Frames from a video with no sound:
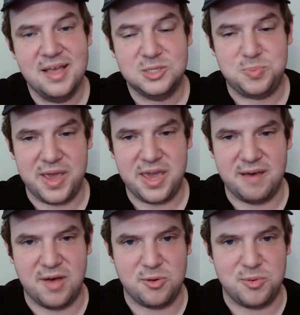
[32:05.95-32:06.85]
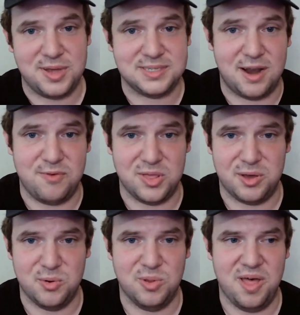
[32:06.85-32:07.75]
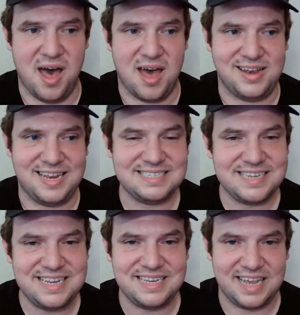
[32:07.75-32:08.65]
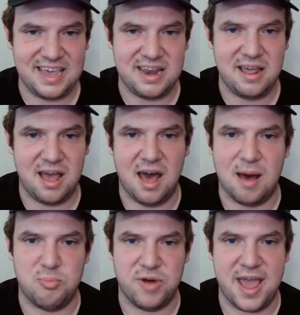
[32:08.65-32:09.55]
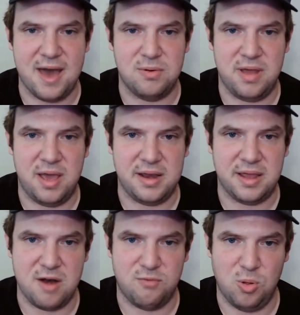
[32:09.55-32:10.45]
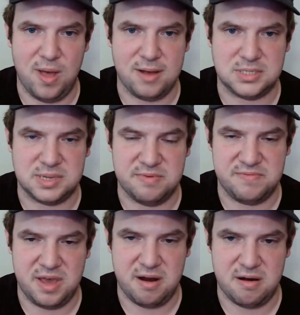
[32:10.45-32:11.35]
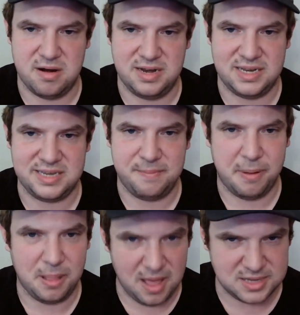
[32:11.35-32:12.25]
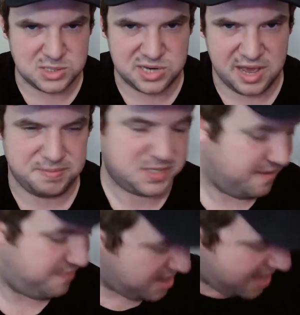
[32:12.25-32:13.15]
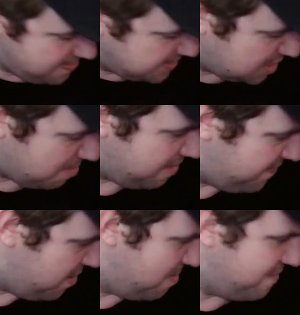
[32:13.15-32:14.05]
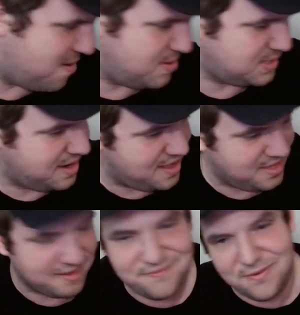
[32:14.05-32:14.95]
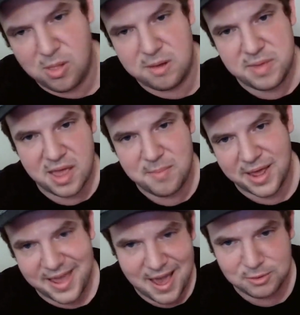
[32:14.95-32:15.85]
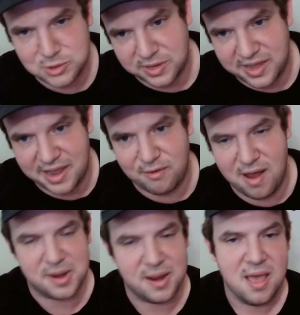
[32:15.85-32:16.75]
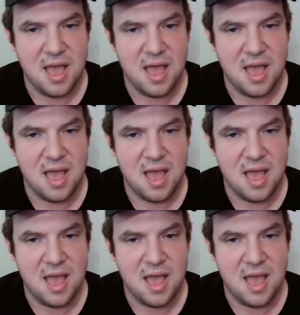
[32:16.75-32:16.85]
Speaking of other things that are really cool, Disney did bring out and kind of roll out some of their Disney Plus type stuff. And I had this on my phone. My phone is, I think, fallen behind my couch, so I can't grab it.